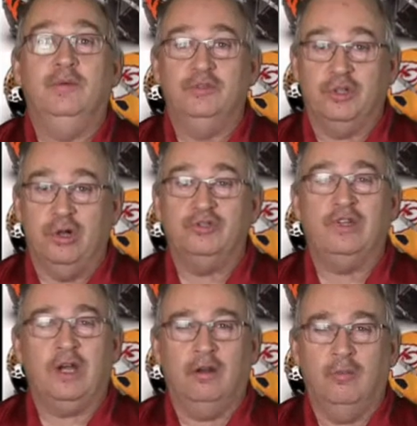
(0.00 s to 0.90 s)
It was the closest
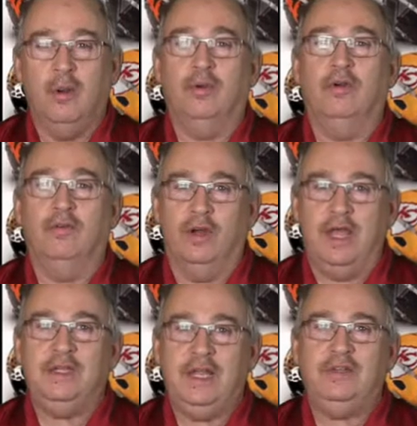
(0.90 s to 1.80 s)
I can remember of an
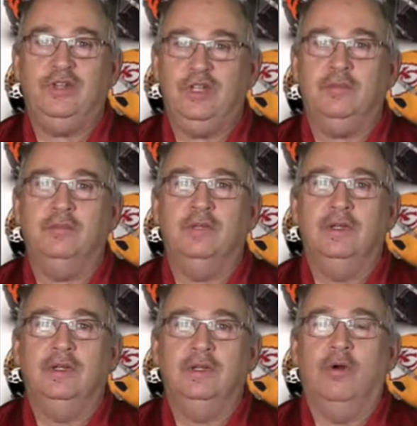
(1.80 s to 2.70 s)
8-8 team
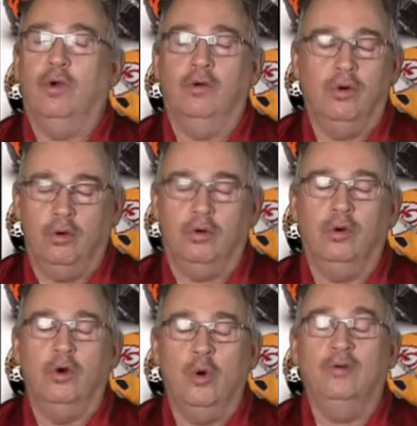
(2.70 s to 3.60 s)
or a
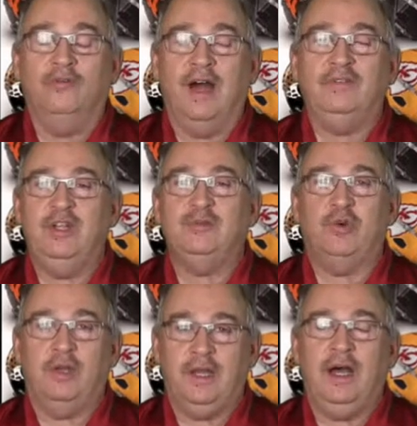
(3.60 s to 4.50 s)
0-5 team
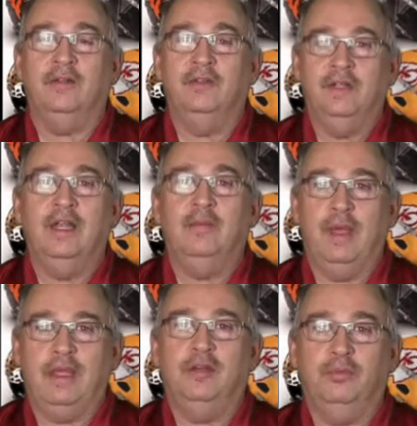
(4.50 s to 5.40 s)
starting out and then
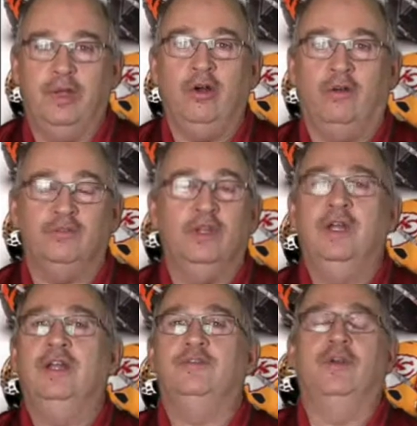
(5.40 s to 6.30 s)
making the playoffs.
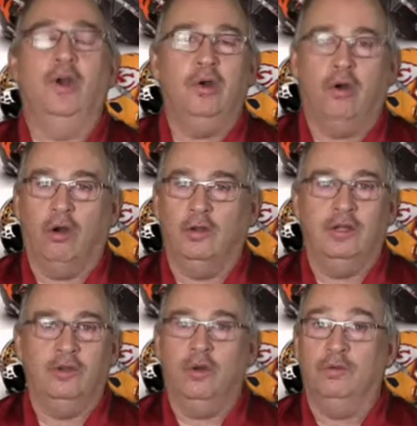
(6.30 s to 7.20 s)
Very hard
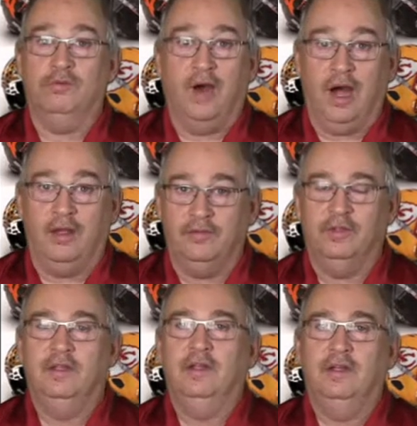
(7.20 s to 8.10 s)
at 0-5.
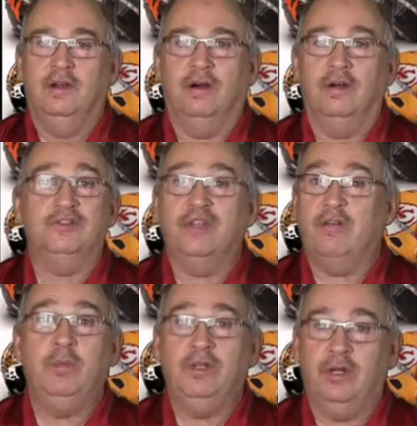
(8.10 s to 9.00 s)
It's
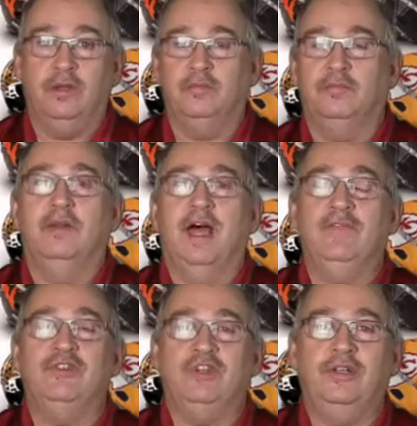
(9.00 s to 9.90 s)
never been done.
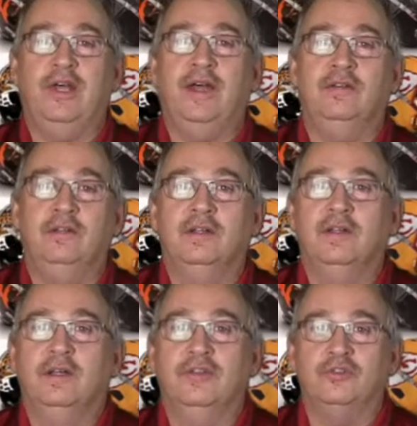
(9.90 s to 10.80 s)
Having said that,
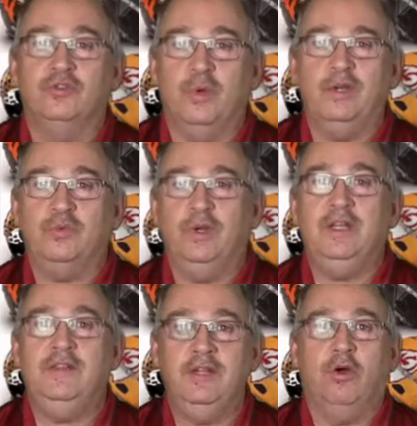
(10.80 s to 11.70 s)
this is week
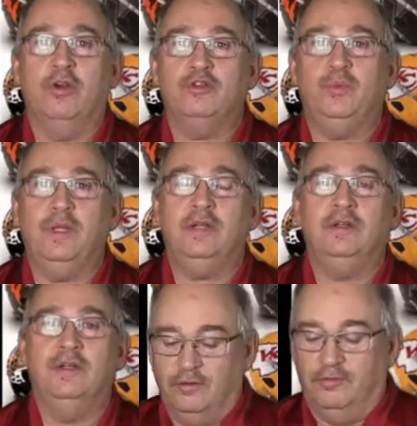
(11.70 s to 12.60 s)
3, the hardest week.
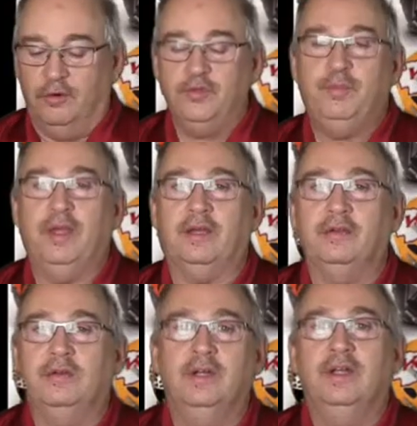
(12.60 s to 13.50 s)
The first pick,
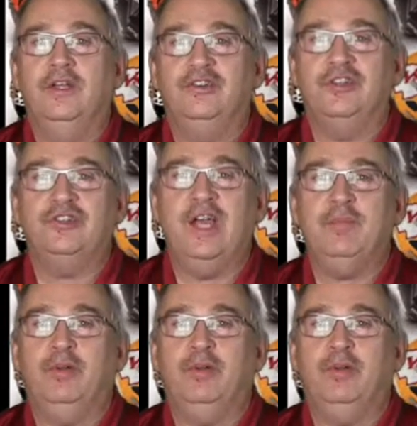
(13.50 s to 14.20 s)
Cincinnati